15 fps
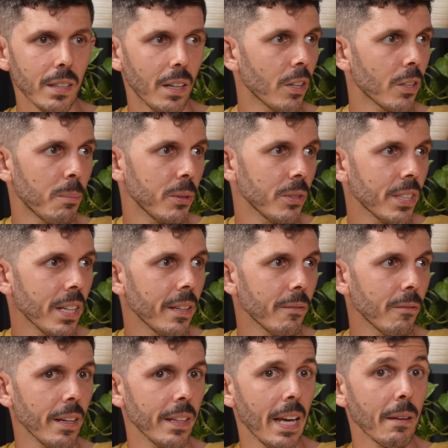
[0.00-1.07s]
100%,
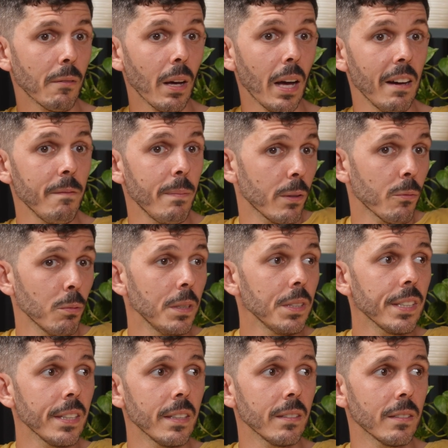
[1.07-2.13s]
right. And I've been
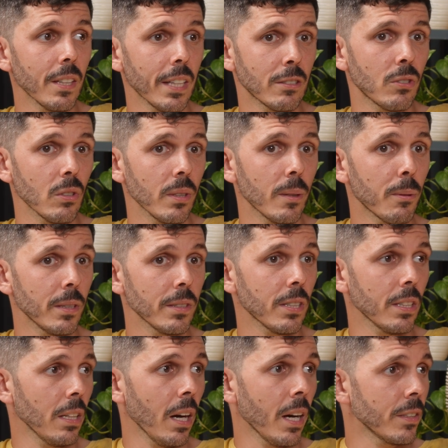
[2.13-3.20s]
really like deliberate to
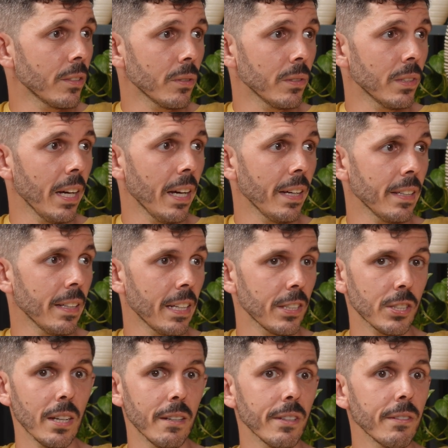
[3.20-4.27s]
not do that. And
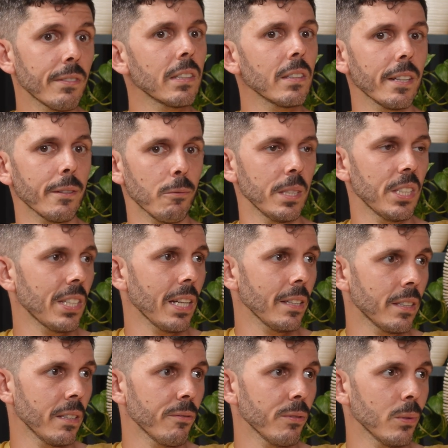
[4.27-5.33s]
actually I've even like reached out
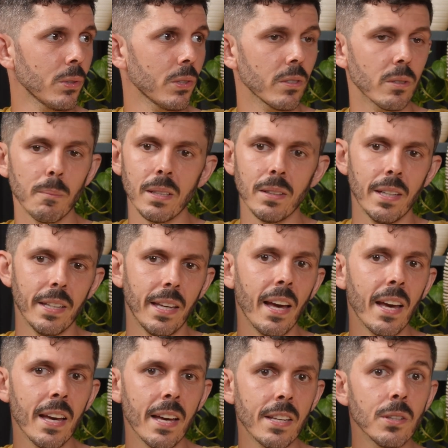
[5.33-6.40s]
to influencers and been like,
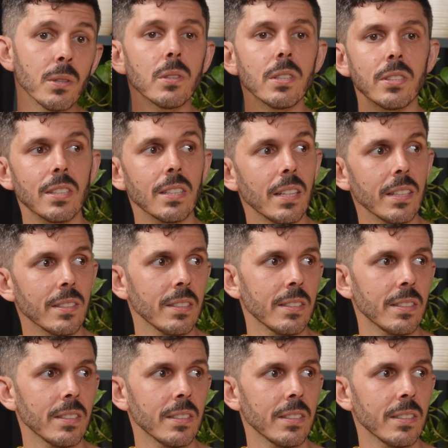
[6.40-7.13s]
hey, you listed us